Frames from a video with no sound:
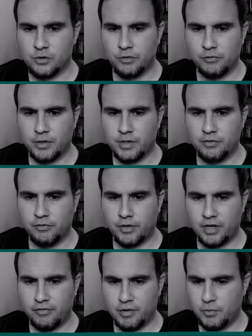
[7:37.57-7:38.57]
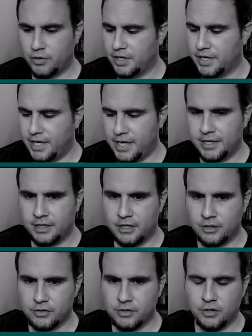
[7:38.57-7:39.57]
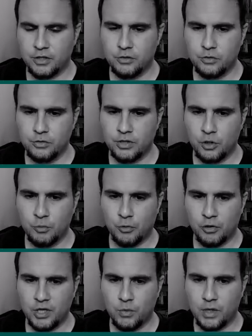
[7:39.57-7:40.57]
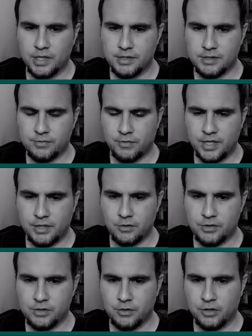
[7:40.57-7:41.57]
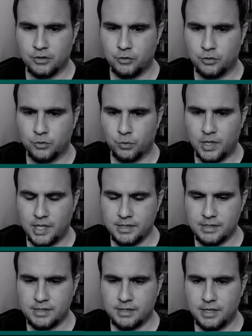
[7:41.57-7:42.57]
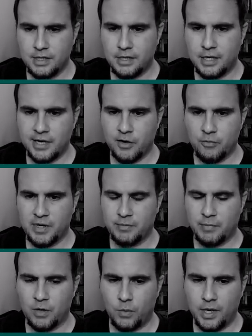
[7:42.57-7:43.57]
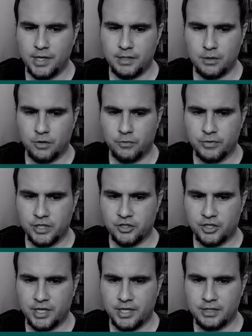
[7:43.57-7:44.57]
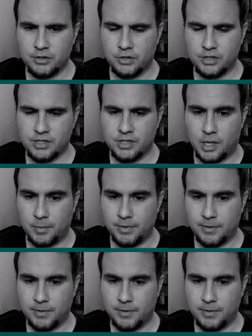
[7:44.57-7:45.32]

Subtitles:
So if I put a 9 here, it's going to do the loop only once, right? Because it's going to do it once, increment by 1, going to reach 10, and it's going to stop.